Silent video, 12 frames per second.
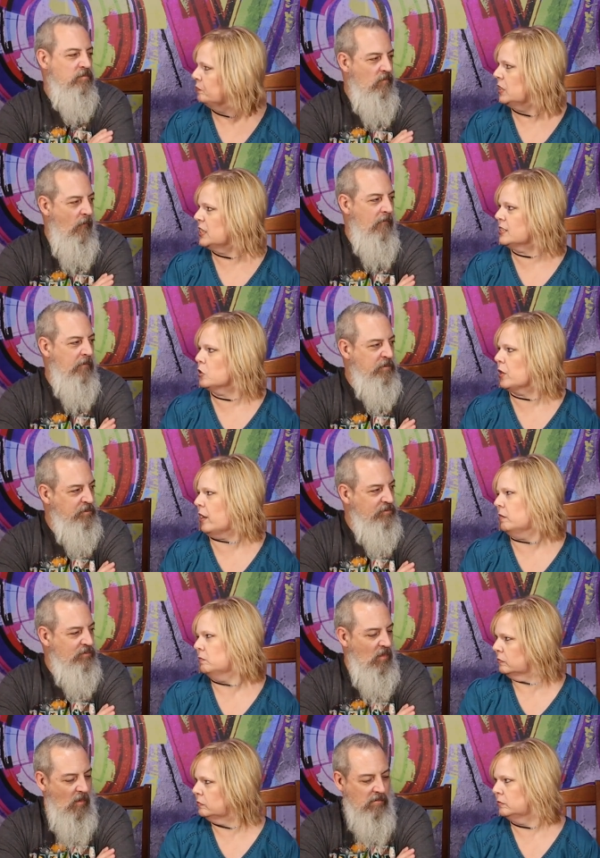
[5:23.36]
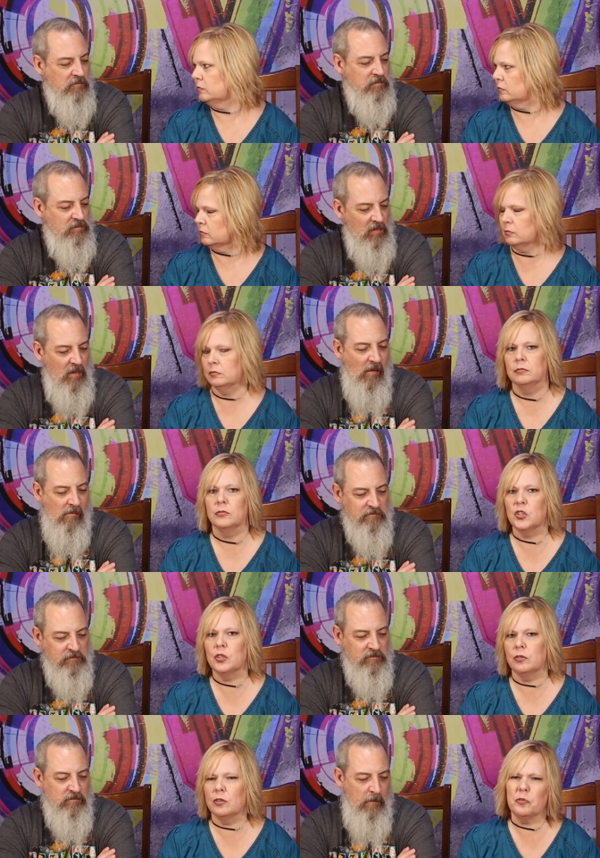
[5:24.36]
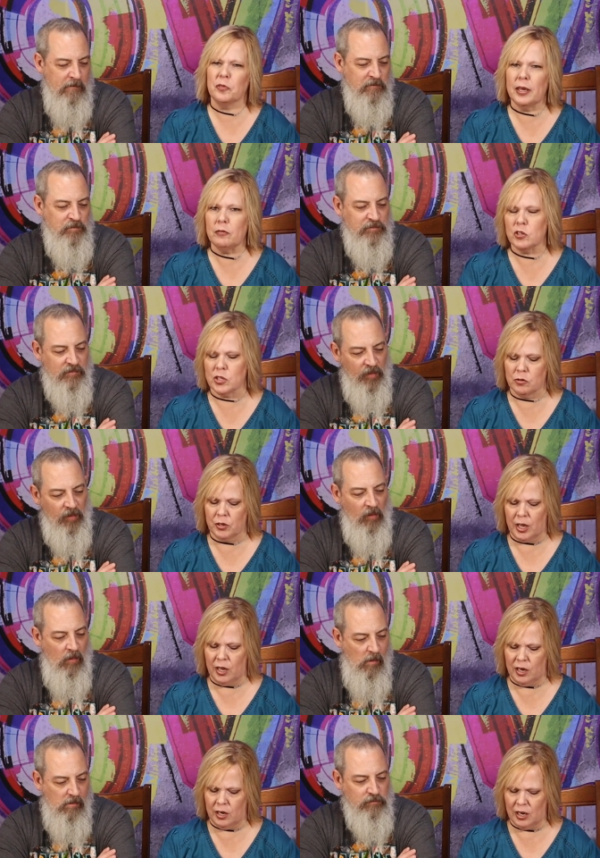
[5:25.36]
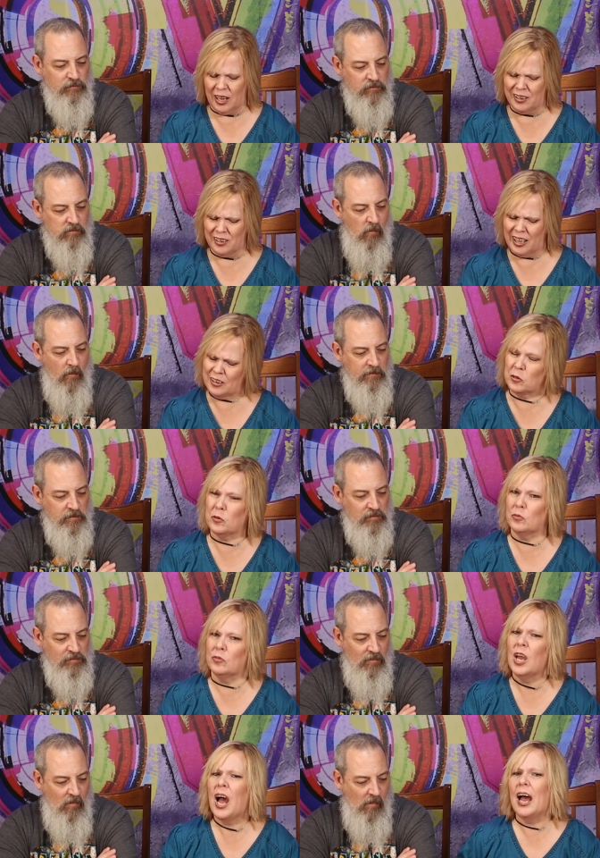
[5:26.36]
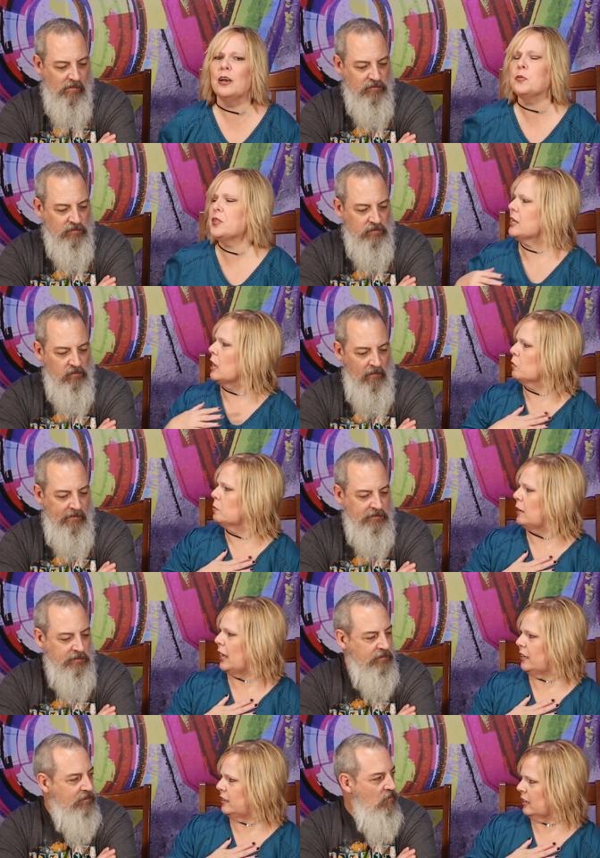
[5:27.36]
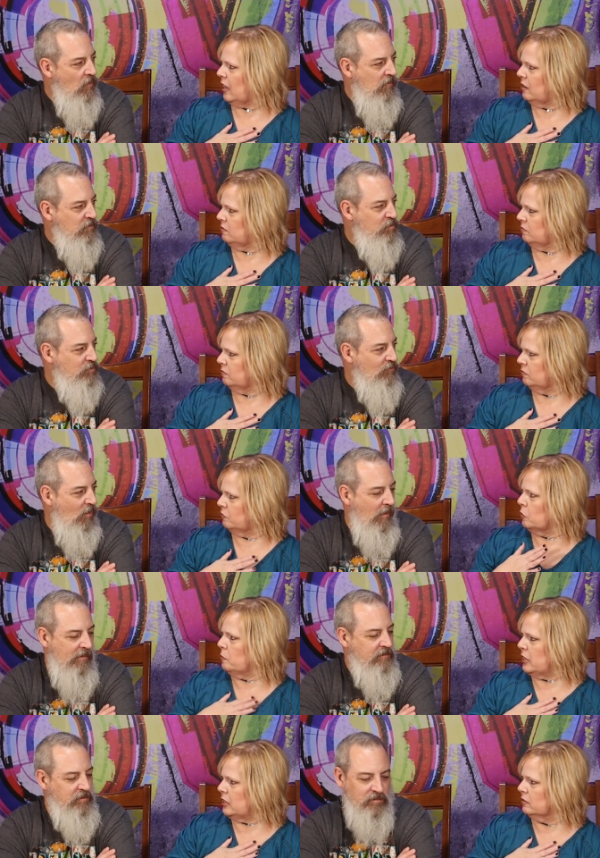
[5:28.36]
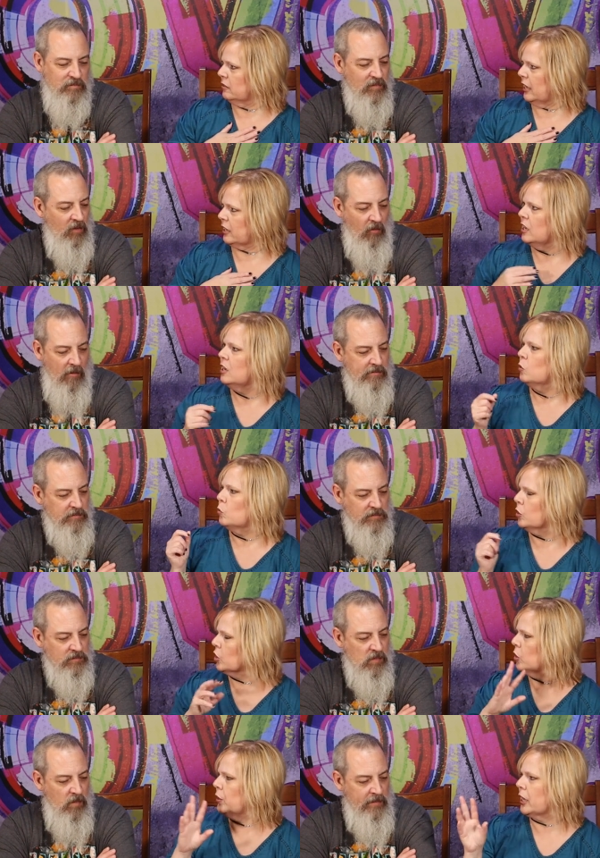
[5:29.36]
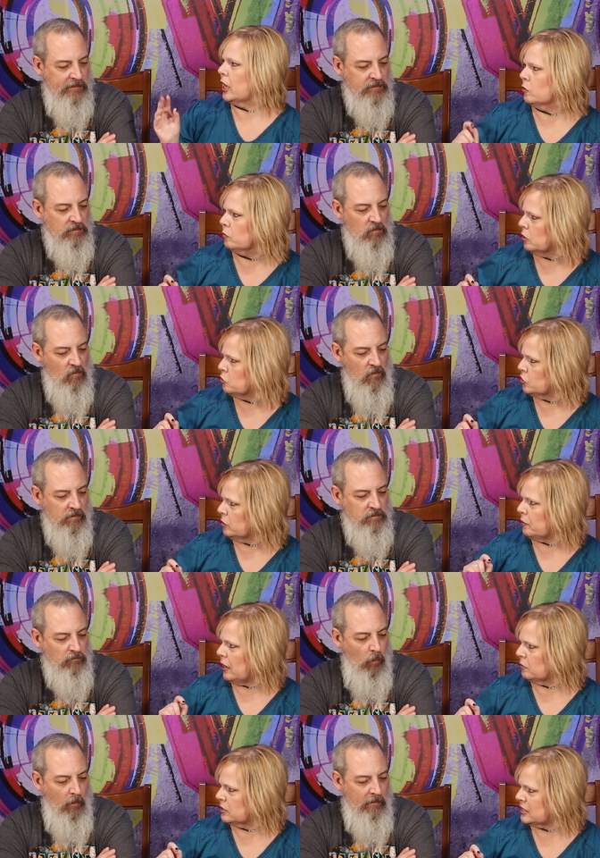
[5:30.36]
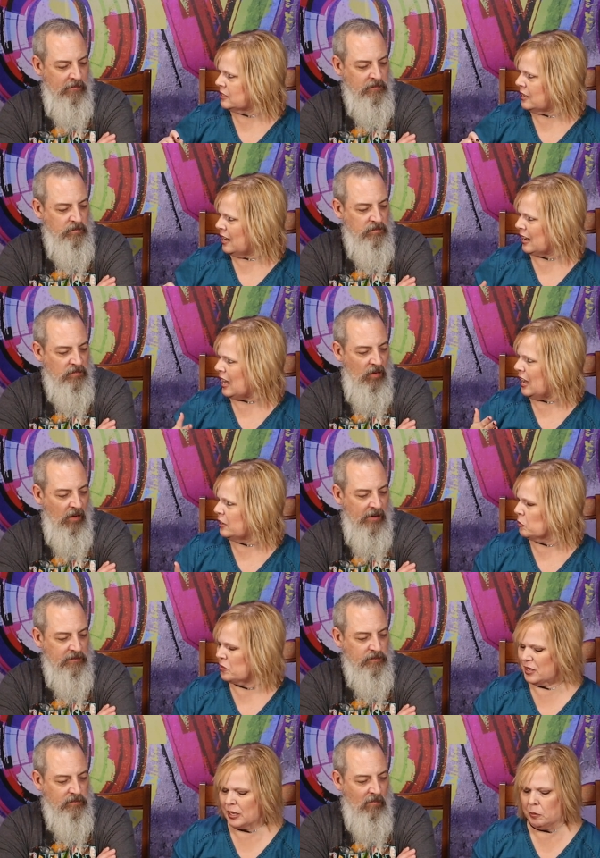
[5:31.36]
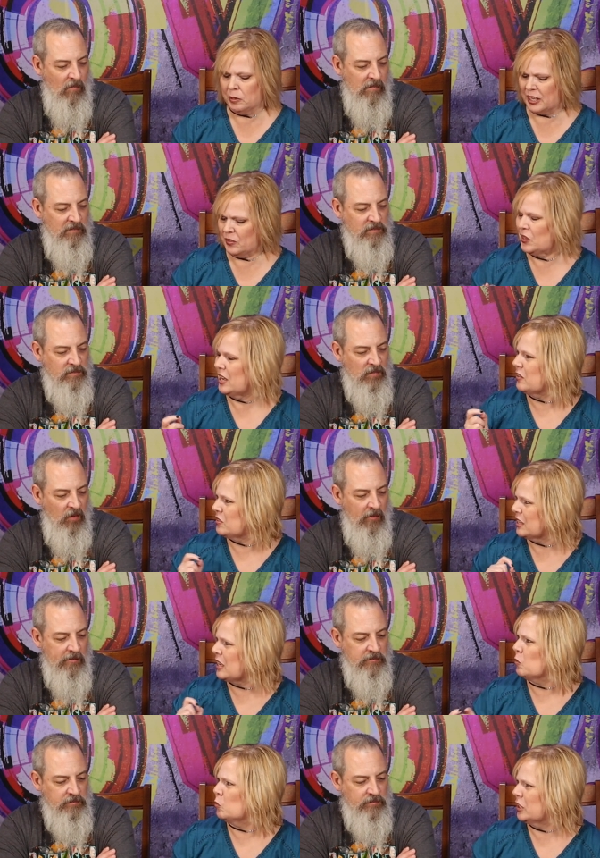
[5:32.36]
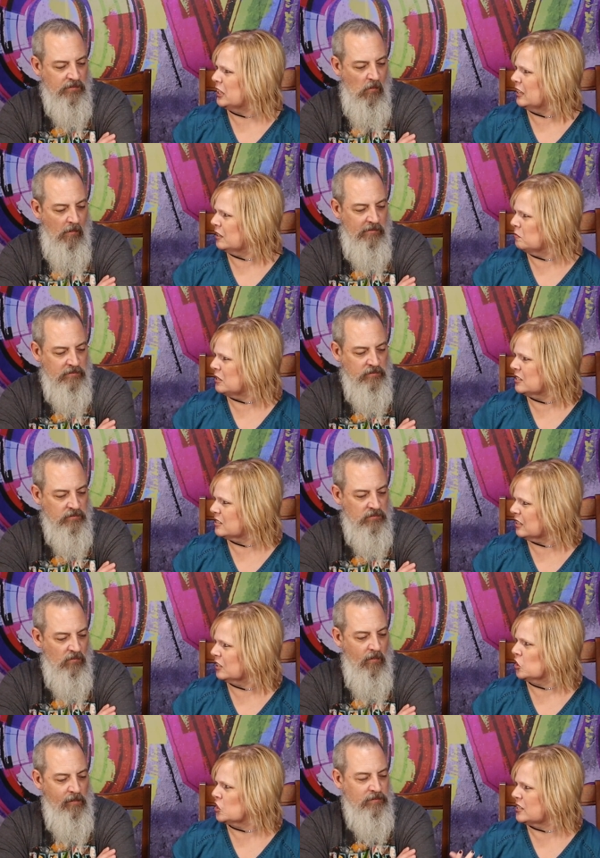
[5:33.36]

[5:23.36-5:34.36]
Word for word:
Speaker 1: Mm -hmm. It's mm-hmm. okay. The, the flavor's okay. I, I don't I don't think I would buy it again for me. Like, we're going on a road trip, I want a snack. I don't think I would get that. I think I would get a meat stick or